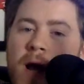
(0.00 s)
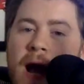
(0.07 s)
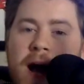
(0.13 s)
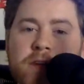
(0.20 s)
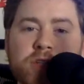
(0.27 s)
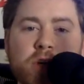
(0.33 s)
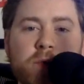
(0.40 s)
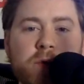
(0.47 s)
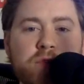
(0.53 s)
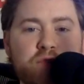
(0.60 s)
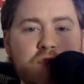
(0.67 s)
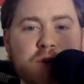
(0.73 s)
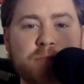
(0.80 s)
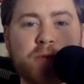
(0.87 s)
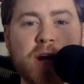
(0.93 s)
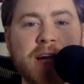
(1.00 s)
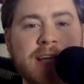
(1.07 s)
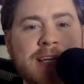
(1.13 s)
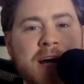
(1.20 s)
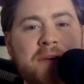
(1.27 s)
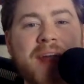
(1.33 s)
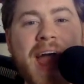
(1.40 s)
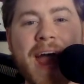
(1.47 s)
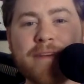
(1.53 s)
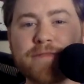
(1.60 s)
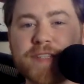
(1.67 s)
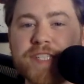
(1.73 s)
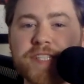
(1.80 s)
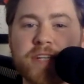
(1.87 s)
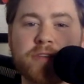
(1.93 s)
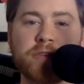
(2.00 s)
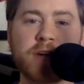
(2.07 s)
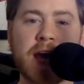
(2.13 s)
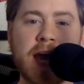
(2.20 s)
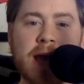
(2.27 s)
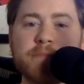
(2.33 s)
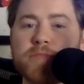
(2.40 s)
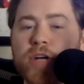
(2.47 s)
As always, we were breaking down every single game,